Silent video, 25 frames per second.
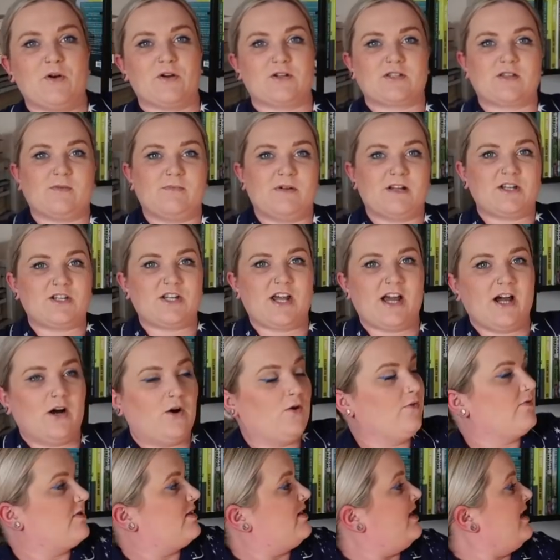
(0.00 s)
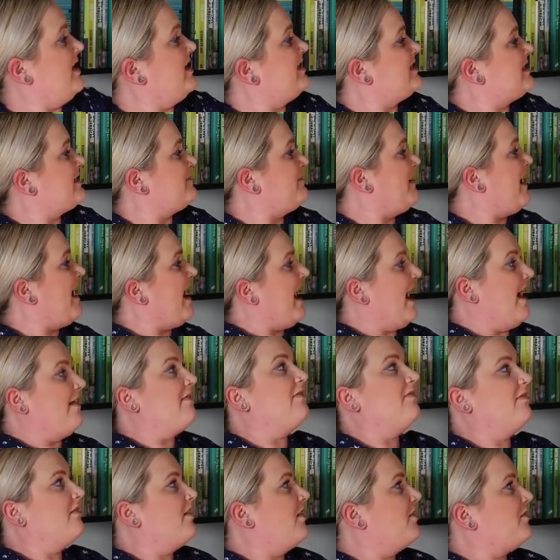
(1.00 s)
books on my shelves. These
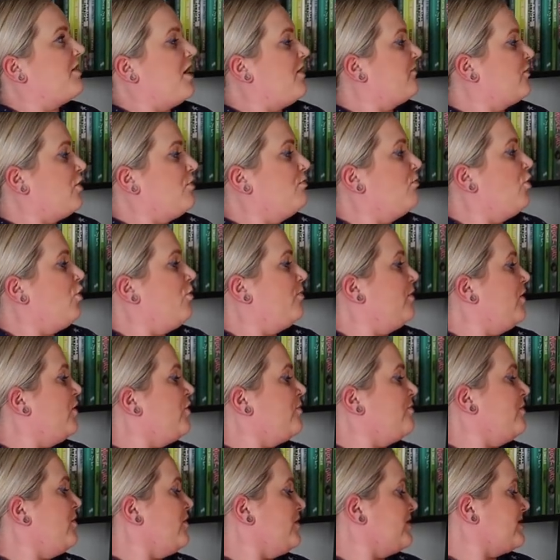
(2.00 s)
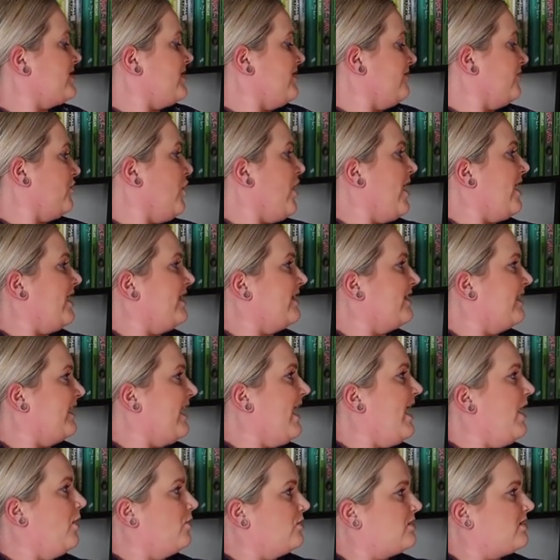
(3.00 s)
span, I've got more blue books than I've got
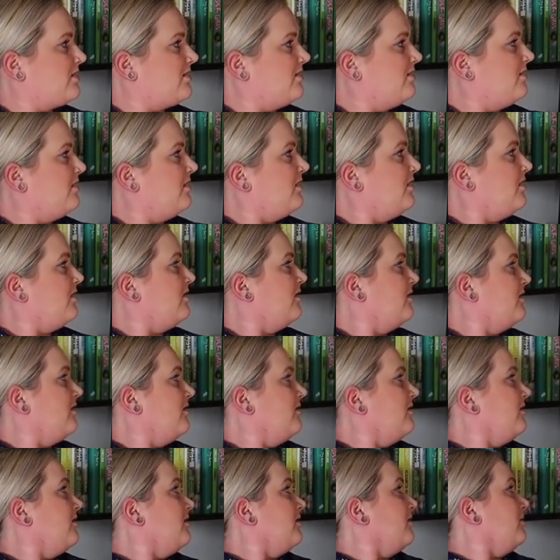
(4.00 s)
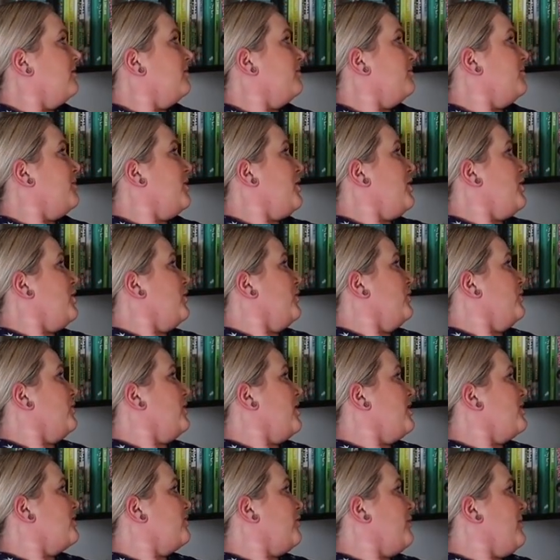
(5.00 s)
anything else. Blue
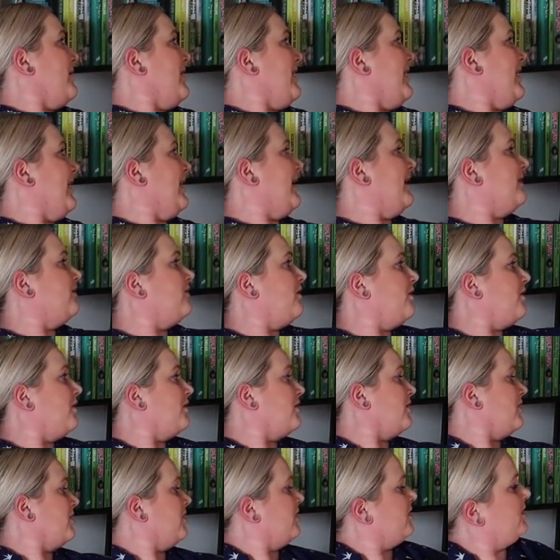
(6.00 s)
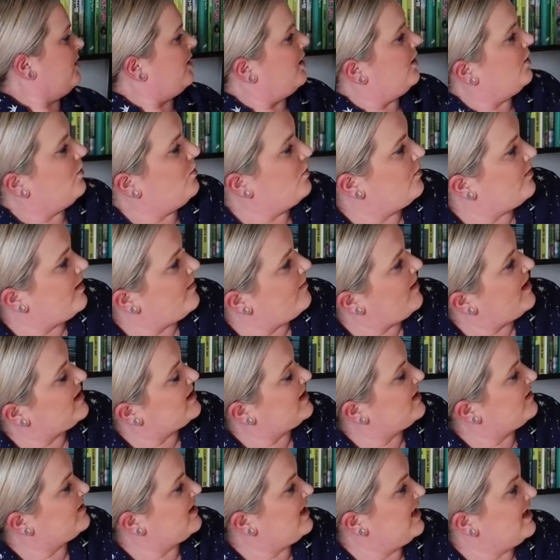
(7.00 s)
goes from here, da, da, da, all the way
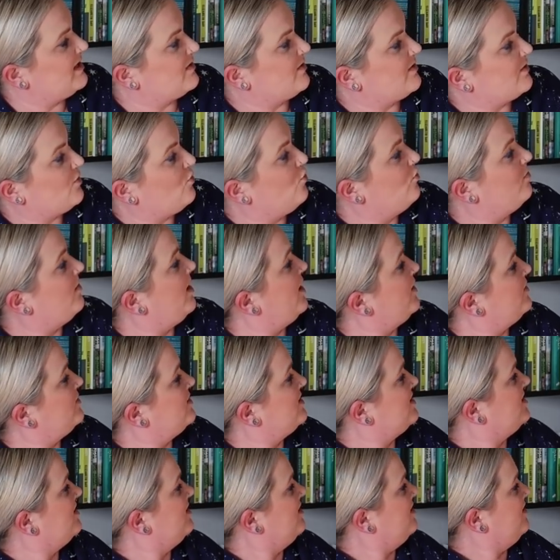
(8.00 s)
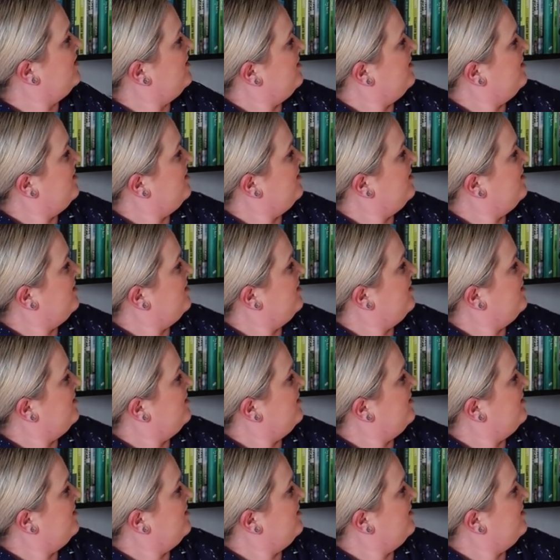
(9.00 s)
back down to here. So it's almost